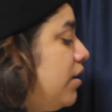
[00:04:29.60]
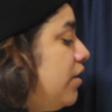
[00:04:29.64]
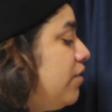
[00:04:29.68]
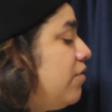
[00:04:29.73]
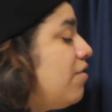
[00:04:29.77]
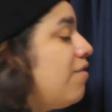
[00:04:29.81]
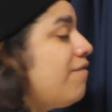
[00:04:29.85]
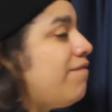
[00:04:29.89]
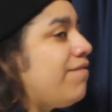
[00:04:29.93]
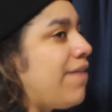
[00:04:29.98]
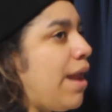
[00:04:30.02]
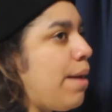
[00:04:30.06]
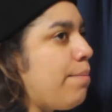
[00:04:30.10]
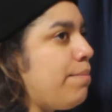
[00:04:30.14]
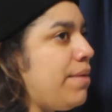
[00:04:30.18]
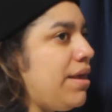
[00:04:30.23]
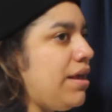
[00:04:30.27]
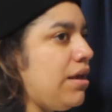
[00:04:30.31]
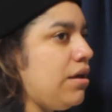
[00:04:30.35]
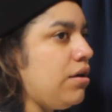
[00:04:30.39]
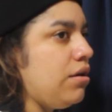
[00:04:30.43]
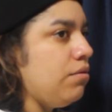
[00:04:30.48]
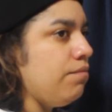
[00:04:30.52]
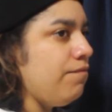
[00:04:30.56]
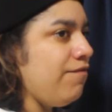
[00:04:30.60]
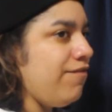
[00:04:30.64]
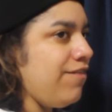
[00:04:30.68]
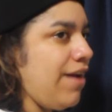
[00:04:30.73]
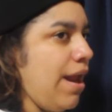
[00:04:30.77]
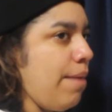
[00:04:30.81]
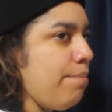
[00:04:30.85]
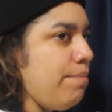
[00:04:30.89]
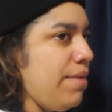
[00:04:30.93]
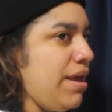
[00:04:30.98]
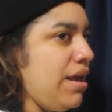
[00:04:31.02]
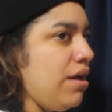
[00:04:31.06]
It's not
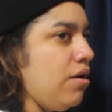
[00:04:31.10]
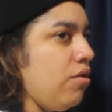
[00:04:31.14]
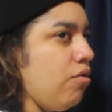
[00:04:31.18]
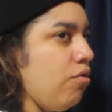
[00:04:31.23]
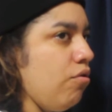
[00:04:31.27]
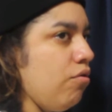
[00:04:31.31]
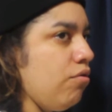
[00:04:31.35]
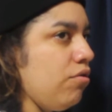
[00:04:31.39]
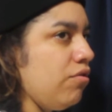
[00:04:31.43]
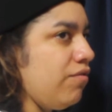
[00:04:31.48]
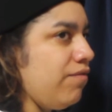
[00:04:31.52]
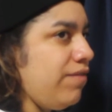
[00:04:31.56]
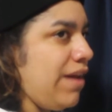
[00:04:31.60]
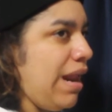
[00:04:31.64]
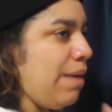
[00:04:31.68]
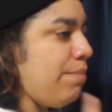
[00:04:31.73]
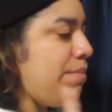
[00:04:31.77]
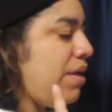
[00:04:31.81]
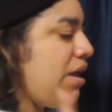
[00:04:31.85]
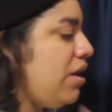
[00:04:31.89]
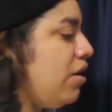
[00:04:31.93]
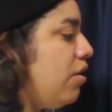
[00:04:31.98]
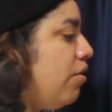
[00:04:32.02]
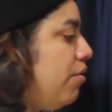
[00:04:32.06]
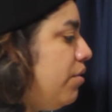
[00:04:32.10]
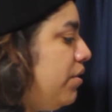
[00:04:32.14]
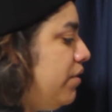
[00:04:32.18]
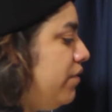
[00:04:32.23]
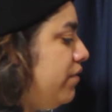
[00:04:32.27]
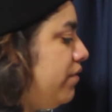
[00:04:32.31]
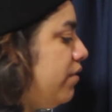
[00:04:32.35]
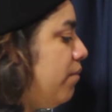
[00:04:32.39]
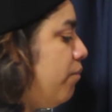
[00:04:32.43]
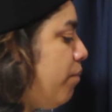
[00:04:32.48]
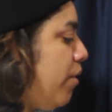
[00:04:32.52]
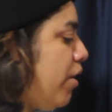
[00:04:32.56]
flamingo, because flamingo
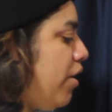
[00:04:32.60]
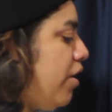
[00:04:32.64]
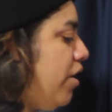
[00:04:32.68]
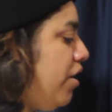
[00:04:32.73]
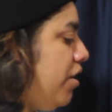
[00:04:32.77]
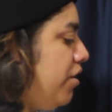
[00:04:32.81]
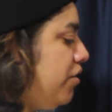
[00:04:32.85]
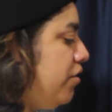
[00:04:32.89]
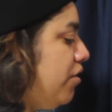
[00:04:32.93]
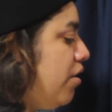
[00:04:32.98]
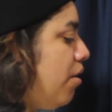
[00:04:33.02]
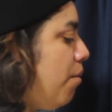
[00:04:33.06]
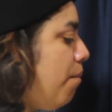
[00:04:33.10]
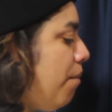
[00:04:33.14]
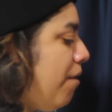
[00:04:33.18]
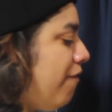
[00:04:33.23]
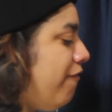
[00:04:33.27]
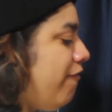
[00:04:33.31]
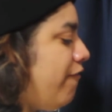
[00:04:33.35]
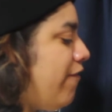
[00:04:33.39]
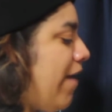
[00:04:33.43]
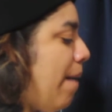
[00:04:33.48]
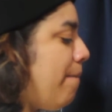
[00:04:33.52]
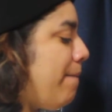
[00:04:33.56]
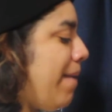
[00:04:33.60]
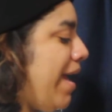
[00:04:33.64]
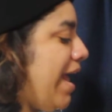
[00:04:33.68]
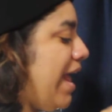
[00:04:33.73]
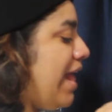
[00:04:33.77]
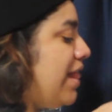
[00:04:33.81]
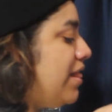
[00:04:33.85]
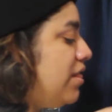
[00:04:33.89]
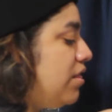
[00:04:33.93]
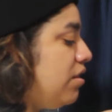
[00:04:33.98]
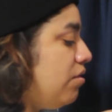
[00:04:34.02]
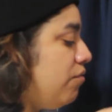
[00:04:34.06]
is the bird, but
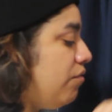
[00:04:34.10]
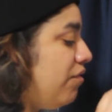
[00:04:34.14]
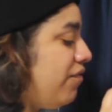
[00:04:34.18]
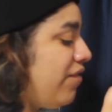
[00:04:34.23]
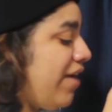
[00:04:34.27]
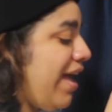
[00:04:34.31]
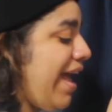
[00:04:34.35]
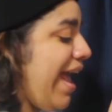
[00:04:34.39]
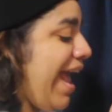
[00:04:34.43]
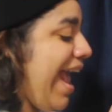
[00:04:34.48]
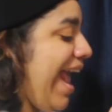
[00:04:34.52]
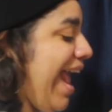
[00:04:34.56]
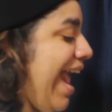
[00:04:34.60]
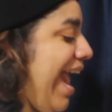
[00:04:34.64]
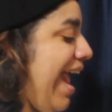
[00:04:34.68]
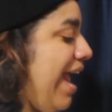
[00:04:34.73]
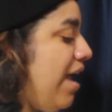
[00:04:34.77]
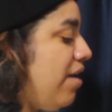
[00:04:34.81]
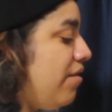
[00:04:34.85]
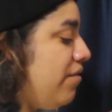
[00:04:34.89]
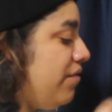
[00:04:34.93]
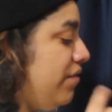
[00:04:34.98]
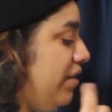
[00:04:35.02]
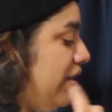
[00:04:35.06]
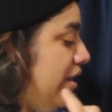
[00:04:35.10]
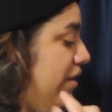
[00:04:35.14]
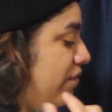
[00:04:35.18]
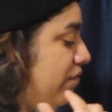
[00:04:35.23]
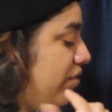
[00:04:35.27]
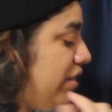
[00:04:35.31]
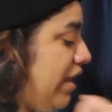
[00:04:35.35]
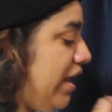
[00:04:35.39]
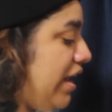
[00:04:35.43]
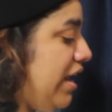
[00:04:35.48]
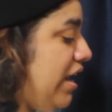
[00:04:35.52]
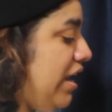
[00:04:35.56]
flamen with an E,
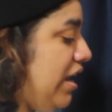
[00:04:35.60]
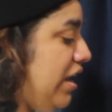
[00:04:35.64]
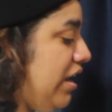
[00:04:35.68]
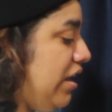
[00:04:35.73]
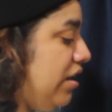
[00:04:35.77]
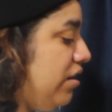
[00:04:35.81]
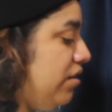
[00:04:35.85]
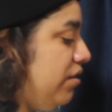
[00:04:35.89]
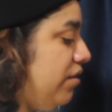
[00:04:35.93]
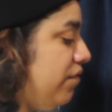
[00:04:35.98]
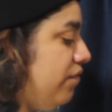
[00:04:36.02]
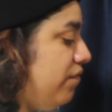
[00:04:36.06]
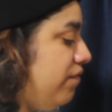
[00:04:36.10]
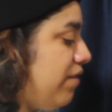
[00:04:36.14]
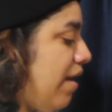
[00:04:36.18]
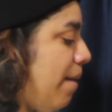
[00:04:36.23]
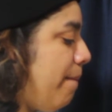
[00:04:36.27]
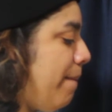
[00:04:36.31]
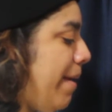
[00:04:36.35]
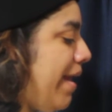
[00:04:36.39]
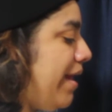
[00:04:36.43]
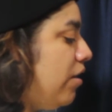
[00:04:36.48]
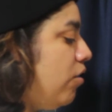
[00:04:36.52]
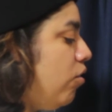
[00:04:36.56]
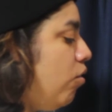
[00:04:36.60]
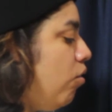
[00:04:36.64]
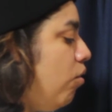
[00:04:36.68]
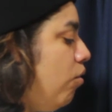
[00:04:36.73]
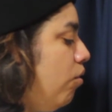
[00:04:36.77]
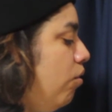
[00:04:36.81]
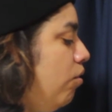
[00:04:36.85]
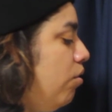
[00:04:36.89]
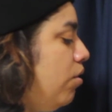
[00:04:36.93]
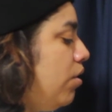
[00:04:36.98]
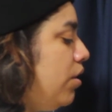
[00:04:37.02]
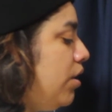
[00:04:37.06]
with the E,
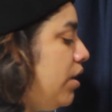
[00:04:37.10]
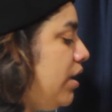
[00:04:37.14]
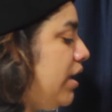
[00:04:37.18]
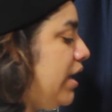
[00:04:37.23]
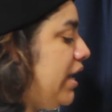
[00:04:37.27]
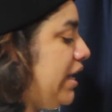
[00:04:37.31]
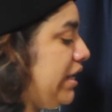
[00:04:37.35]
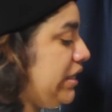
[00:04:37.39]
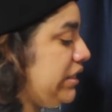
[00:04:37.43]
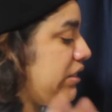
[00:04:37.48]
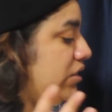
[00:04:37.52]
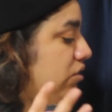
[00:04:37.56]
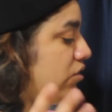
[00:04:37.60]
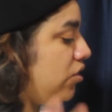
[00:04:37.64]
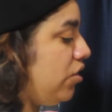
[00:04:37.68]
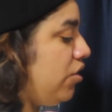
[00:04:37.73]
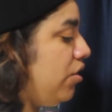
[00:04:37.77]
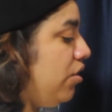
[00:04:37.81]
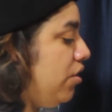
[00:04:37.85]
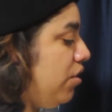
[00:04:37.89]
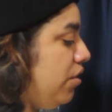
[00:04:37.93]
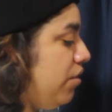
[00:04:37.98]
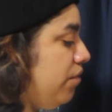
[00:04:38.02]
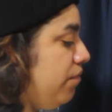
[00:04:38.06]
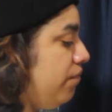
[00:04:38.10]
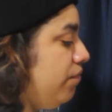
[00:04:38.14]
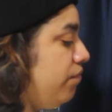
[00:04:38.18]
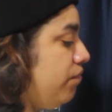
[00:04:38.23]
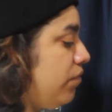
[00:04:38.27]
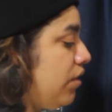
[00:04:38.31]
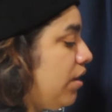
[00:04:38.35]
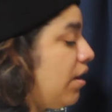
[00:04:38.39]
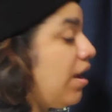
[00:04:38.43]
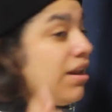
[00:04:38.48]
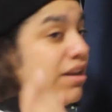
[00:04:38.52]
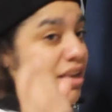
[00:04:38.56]
flamenco is the,
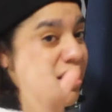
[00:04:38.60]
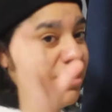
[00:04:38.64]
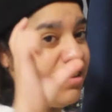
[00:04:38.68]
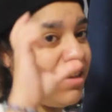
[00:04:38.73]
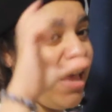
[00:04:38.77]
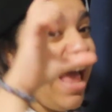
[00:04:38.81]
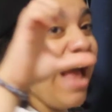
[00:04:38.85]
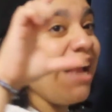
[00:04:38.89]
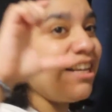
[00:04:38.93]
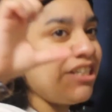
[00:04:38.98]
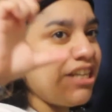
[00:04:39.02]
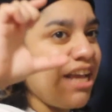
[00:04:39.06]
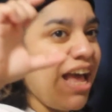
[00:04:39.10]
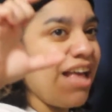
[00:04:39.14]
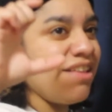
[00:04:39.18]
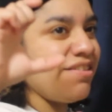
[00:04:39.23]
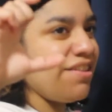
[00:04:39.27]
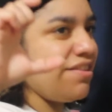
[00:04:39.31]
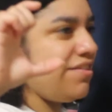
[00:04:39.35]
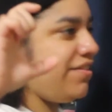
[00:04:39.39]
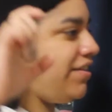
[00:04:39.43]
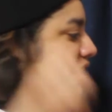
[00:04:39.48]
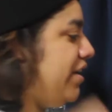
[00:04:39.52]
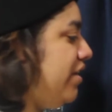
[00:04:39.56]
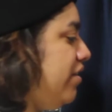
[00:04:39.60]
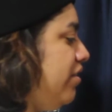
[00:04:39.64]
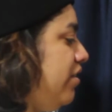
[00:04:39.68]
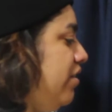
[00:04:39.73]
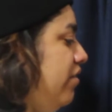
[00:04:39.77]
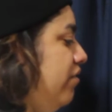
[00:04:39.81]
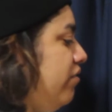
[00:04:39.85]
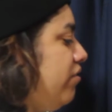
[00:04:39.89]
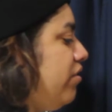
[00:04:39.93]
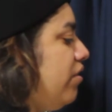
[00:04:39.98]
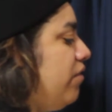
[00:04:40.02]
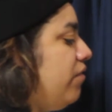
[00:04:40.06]
and it actually has a C,
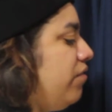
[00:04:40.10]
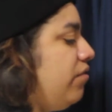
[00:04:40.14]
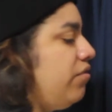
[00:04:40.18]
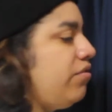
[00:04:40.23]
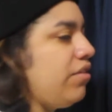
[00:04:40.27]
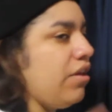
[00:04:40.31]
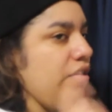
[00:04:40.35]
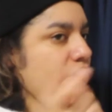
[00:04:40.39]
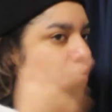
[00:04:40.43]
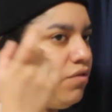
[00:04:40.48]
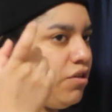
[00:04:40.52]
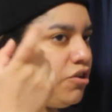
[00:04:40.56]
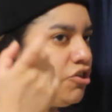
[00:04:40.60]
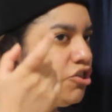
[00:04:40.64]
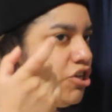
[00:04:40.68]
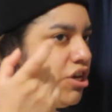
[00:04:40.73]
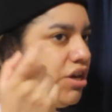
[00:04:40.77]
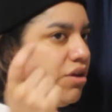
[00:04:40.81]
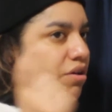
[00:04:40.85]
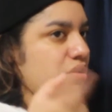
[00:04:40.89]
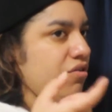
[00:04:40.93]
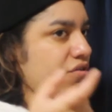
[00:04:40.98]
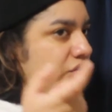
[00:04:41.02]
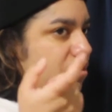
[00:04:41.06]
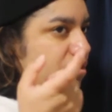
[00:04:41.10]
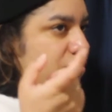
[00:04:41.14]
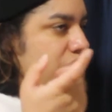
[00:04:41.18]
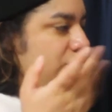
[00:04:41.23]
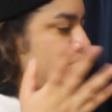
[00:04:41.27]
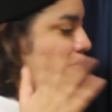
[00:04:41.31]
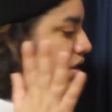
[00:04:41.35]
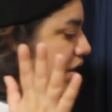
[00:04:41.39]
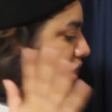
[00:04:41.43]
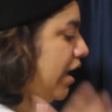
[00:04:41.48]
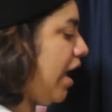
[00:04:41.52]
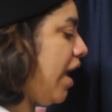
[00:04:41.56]
is the, instead of the G, because
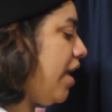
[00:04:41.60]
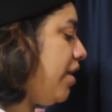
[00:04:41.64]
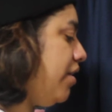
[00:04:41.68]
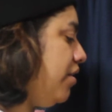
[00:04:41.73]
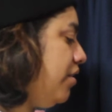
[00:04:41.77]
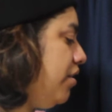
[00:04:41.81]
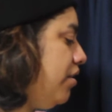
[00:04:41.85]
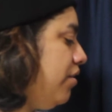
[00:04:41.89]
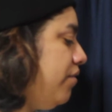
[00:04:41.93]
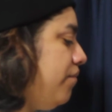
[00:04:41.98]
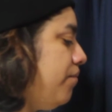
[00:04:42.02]
again,